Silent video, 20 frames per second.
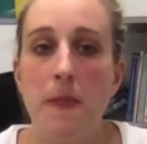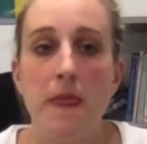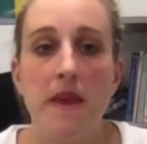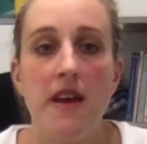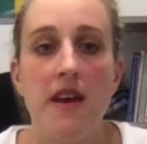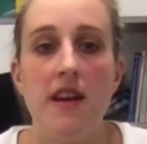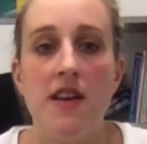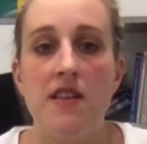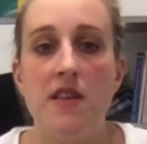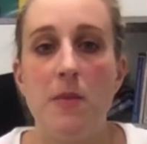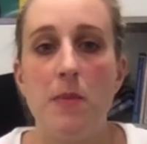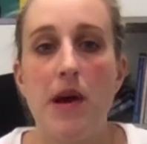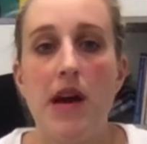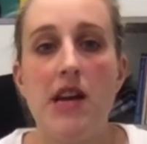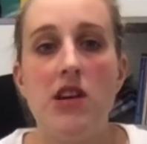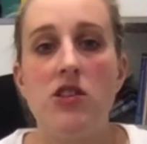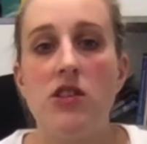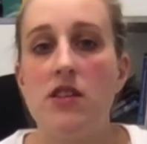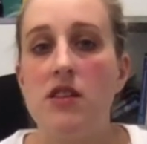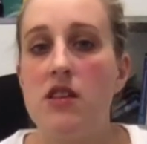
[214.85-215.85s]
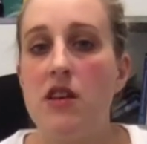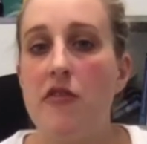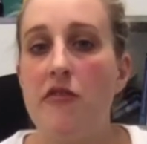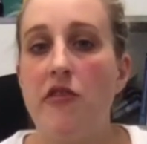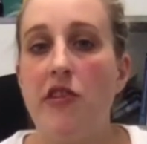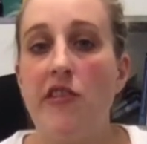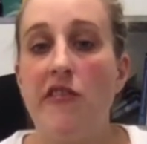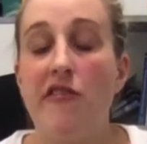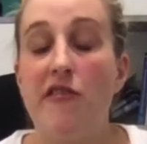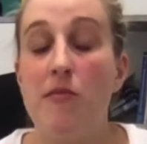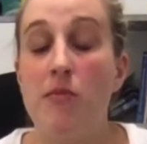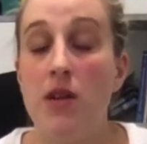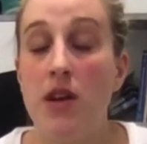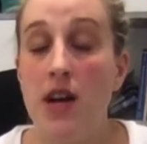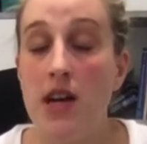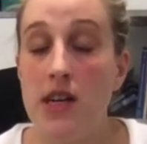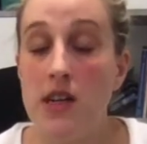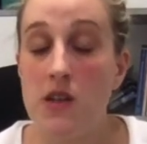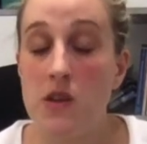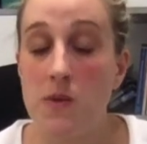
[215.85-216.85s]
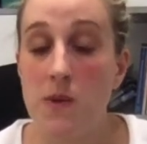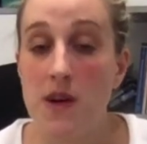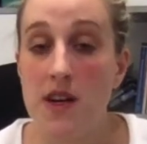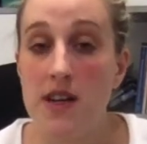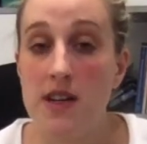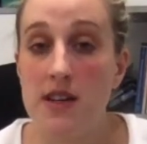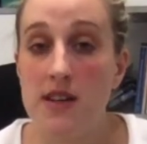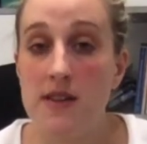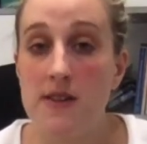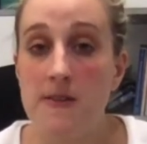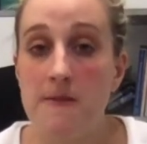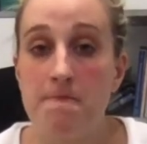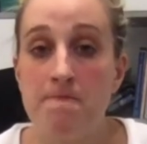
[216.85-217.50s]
Is the patient suffering from night sweats?